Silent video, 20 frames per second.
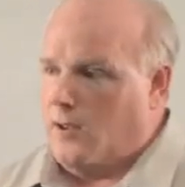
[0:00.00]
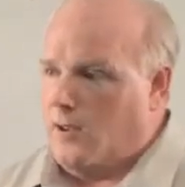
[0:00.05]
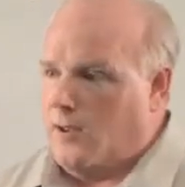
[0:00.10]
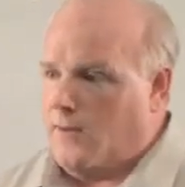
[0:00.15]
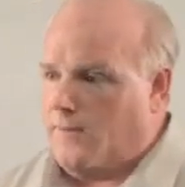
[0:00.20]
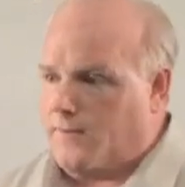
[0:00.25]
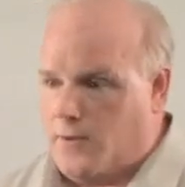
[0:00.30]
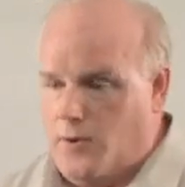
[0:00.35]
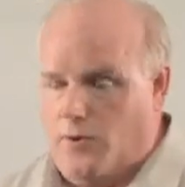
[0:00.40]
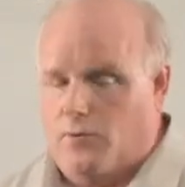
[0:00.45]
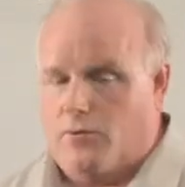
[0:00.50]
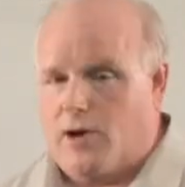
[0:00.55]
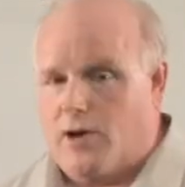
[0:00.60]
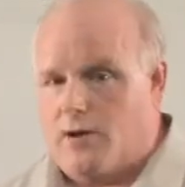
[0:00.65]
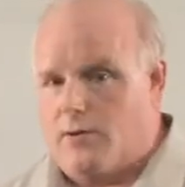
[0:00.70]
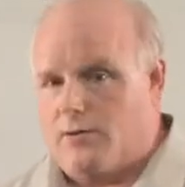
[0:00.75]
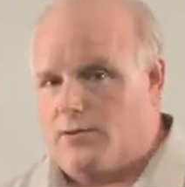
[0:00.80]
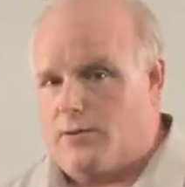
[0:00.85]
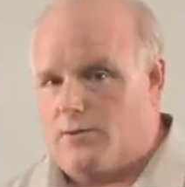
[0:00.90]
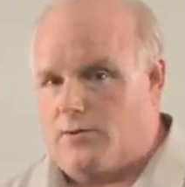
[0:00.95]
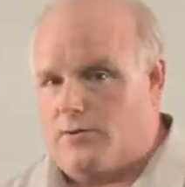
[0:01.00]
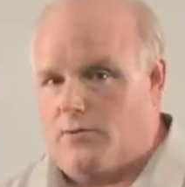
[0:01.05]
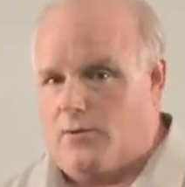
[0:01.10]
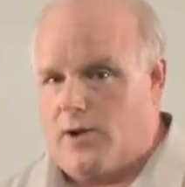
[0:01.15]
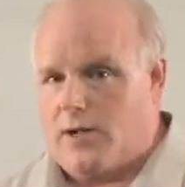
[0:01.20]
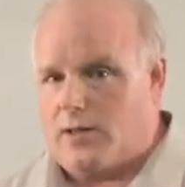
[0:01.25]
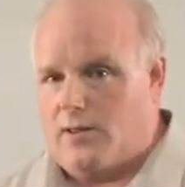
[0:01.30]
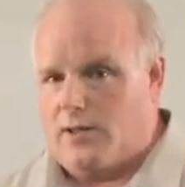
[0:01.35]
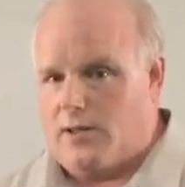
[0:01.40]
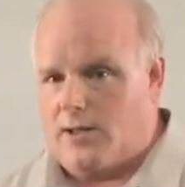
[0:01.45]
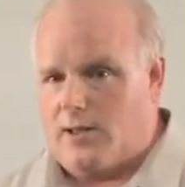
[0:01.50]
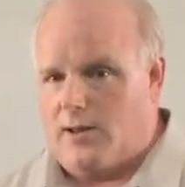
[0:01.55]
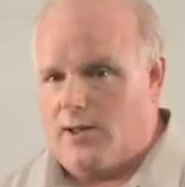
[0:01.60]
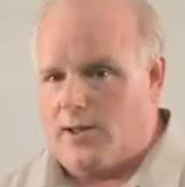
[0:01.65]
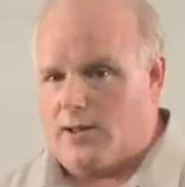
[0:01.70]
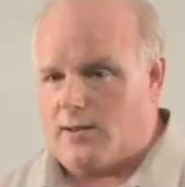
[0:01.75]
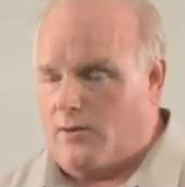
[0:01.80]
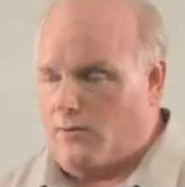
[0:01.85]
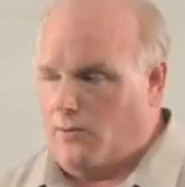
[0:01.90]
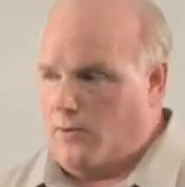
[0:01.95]
If 2 routers are directly
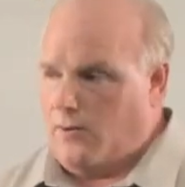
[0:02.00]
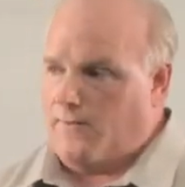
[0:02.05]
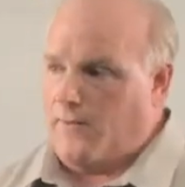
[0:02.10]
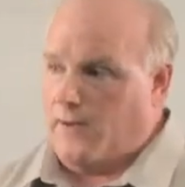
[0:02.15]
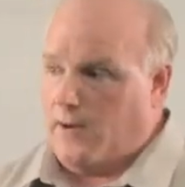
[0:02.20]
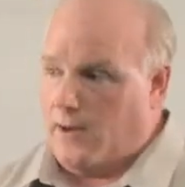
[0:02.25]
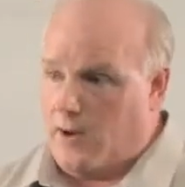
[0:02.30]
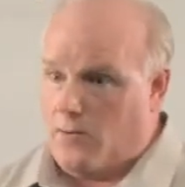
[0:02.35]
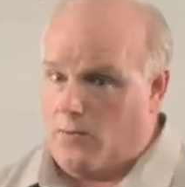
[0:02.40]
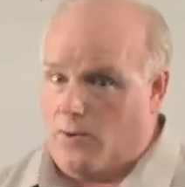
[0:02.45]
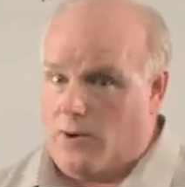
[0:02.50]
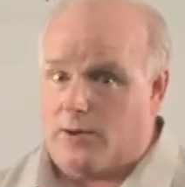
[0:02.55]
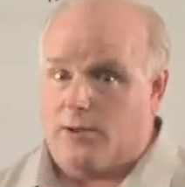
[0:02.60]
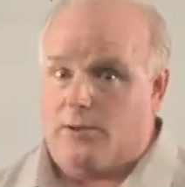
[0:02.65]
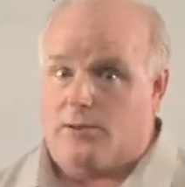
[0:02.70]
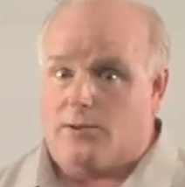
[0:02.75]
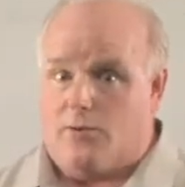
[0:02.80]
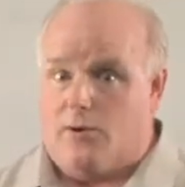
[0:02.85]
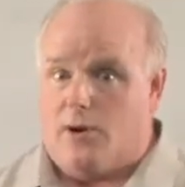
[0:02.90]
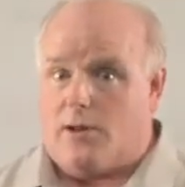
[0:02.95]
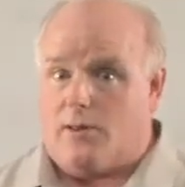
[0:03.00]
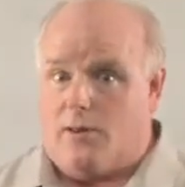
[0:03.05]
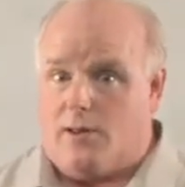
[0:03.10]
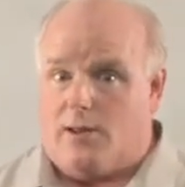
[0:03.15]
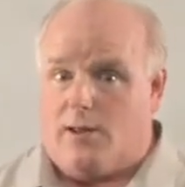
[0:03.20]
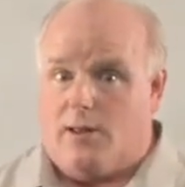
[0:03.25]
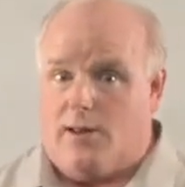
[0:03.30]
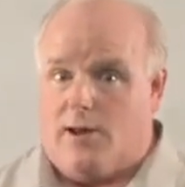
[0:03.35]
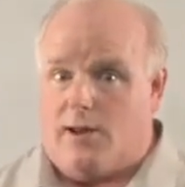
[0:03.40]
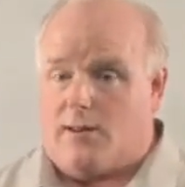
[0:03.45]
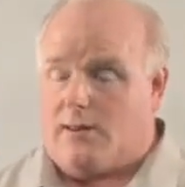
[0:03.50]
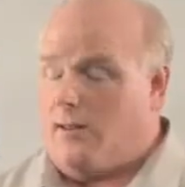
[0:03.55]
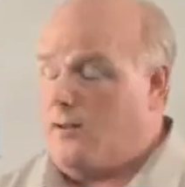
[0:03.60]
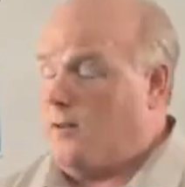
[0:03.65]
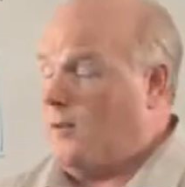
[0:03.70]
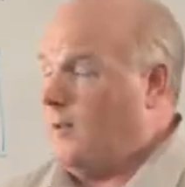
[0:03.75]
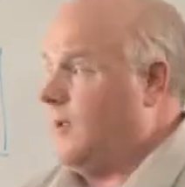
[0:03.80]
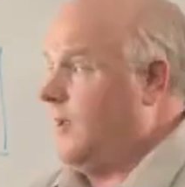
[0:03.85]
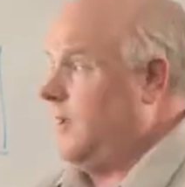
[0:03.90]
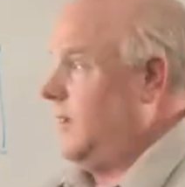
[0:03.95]
connected, or if a network is directly connected,